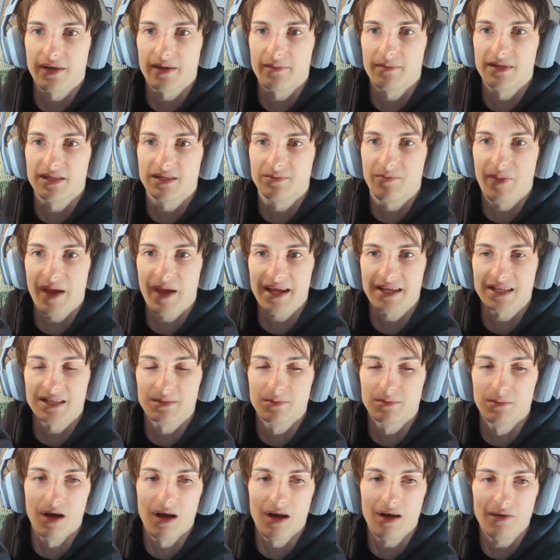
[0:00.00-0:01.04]
is
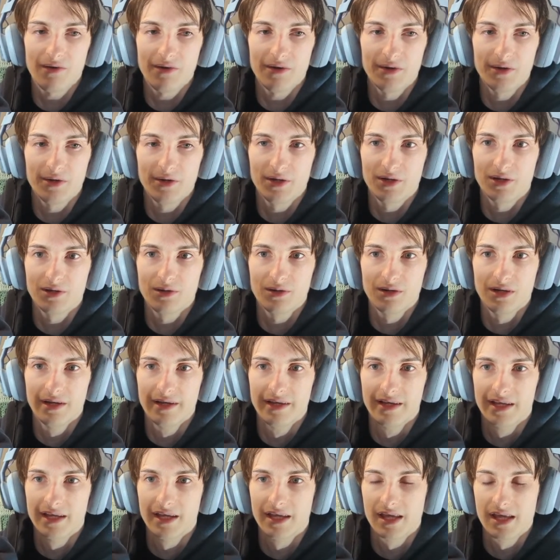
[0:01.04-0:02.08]
Batsmaru.
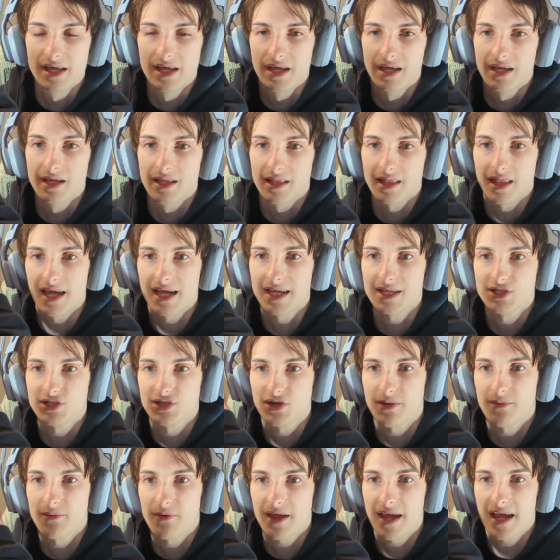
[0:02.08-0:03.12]
Last
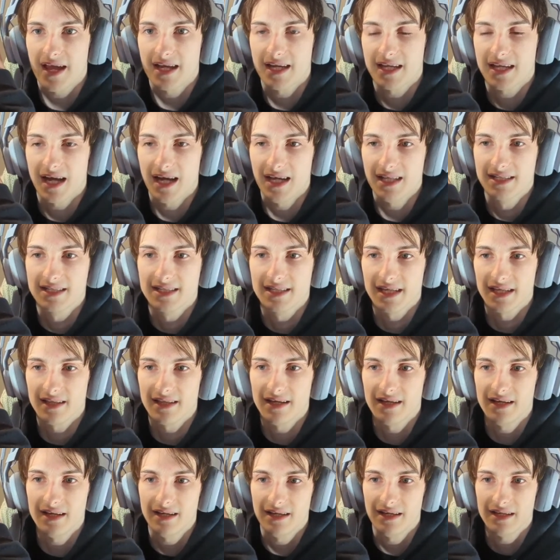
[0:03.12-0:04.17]
stream we had
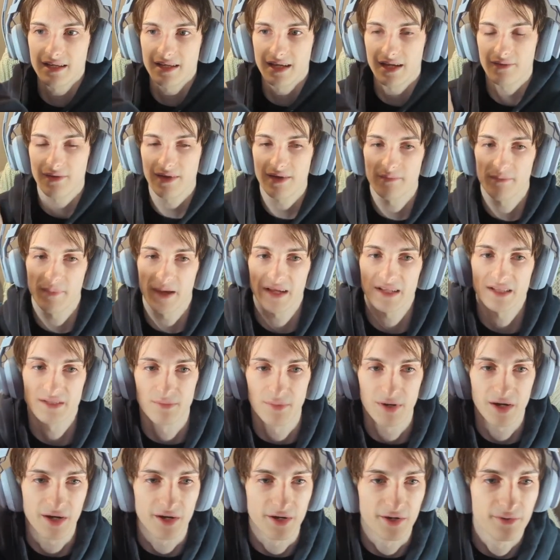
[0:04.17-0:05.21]
Godzilla. Now we have Batsmaru.